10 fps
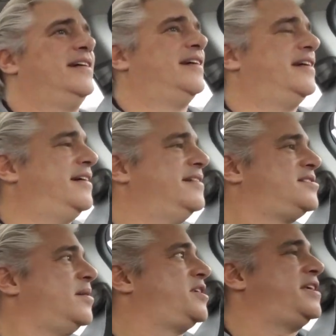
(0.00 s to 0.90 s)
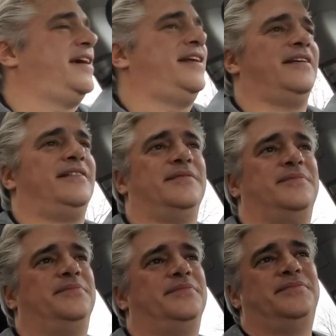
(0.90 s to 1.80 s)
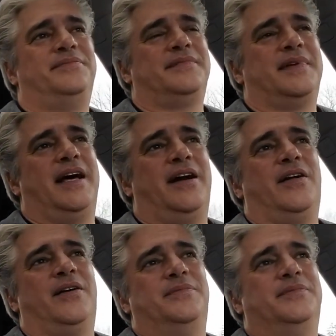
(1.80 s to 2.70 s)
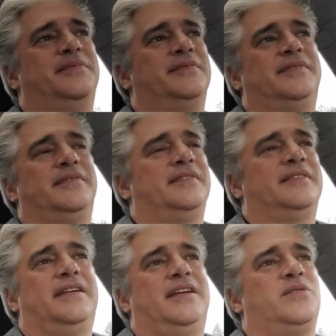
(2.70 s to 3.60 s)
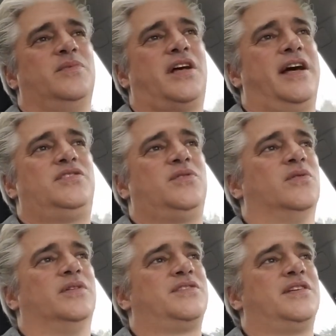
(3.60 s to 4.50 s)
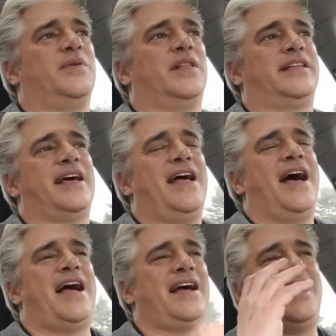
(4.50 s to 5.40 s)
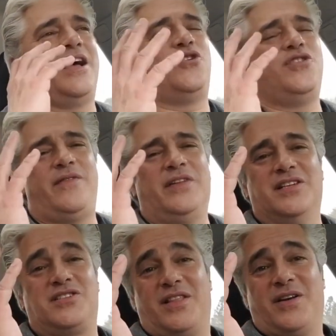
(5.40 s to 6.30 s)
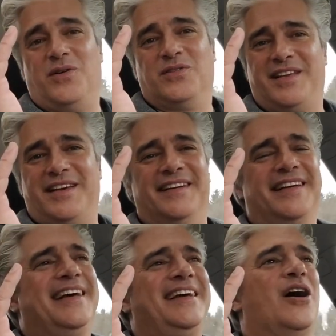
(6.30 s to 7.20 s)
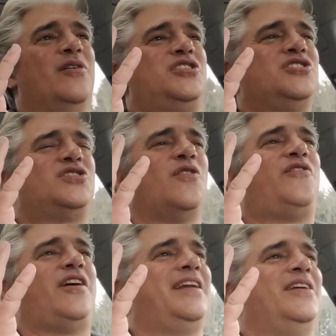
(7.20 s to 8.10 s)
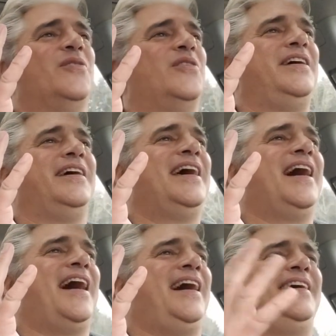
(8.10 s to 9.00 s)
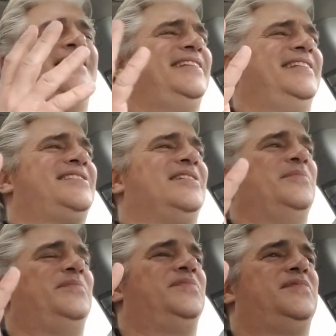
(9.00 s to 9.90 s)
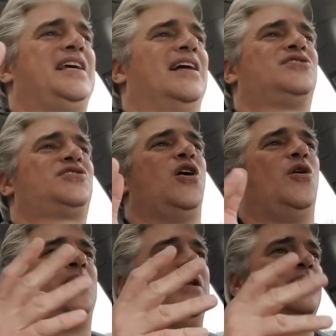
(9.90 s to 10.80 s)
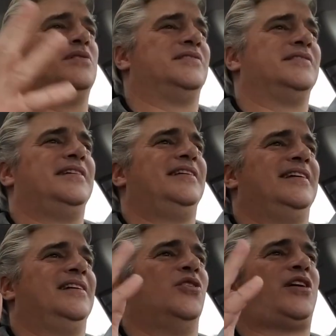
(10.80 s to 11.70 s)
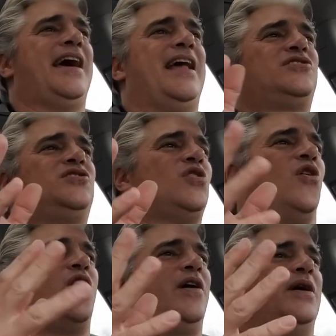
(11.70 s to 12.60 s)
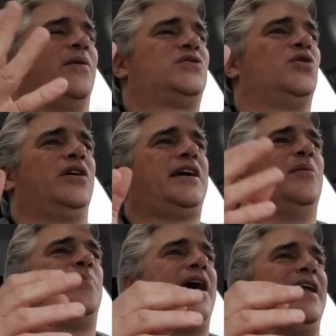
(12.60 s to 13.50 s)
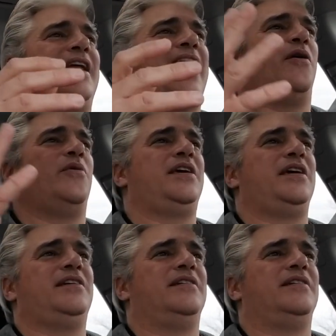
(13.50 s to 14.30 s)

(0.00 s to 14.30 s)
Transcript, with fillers: uh, some kid in, I don't know. I guess it was high school or something like that. I, I, I couldn't even listen to the whole thing. You know, it was just so annoying. I, I some telescope, and he was looking at a star, and they were talking about it, how he